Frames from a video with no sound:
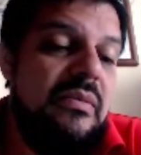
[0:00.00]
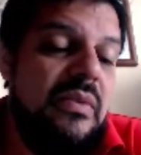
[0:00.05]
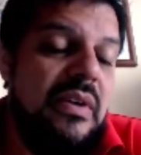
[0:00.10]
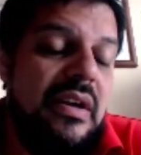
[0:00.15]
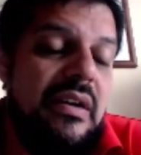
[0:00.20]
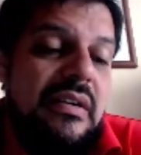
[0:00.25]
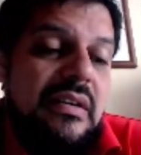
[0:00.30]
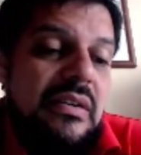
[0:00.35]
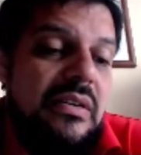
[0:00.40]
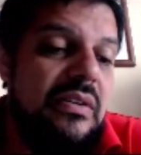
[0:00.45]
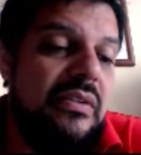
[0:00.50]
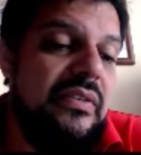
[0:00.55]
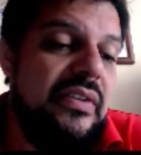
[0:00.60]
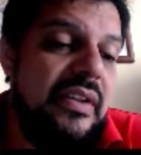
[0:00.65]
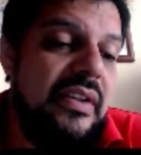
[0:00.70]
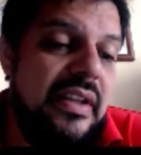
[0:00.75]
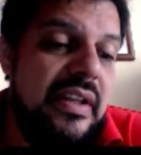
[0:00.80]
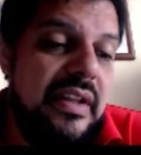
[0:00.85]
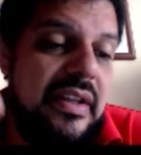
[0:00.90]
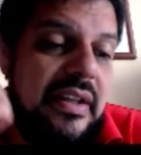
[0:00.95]
are
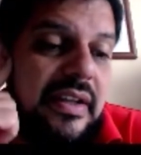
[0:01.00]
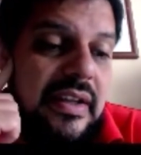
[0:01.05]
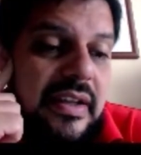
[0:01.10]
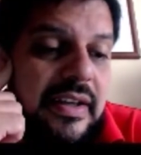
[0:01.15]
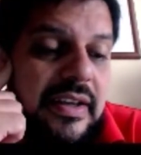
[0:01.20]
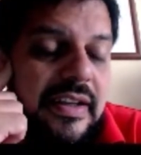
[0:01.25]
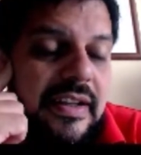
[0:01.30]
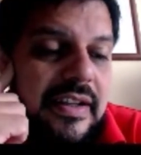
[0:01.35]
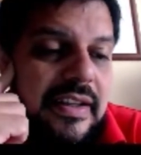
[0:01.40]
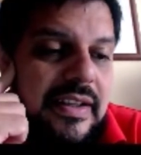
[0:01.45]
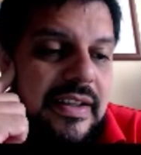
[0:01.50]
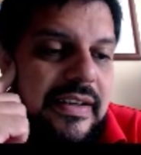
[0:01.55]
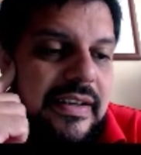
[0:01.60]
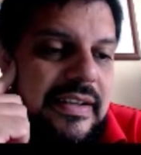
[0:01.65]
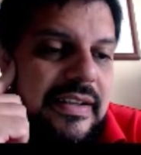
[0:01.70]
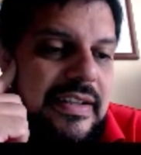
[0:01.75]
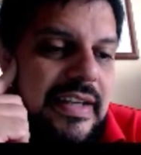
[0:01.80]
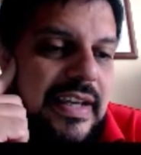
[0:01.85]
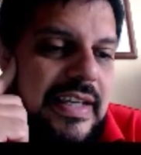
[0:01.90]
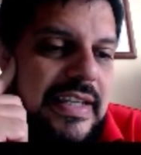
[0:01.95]
losing the
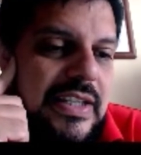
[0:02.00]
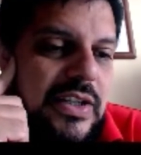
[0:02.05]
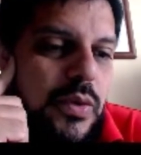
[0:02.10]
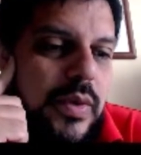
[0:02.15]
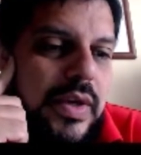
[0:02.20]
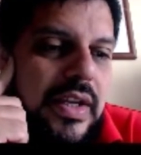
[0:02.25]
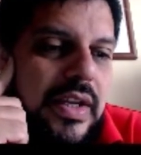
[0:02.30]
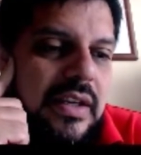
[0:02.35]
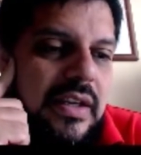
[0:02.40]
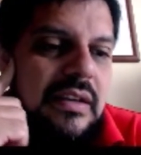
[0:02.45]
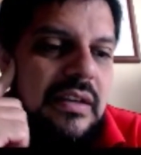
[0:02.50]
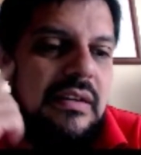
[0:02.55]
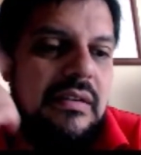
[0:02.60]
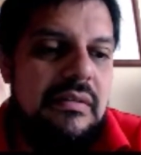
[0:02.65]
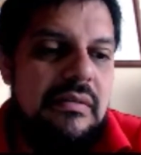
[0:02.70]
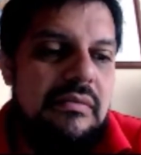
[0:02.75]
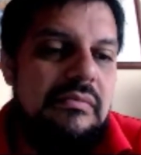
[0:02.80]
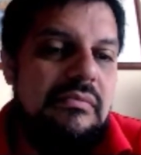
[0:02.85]
ace queen.